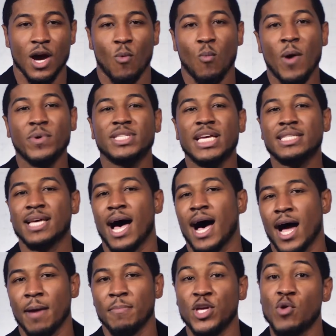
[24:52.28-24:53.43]
When was a
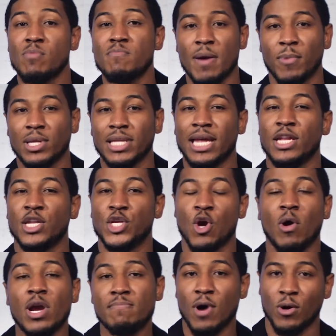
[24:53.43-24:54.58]
time you remember letting
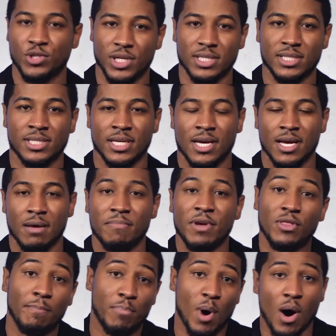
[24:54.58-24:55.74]
your emotions be
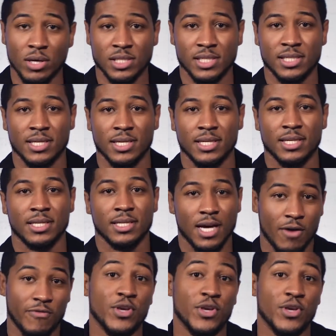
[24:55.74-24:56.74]
the boss of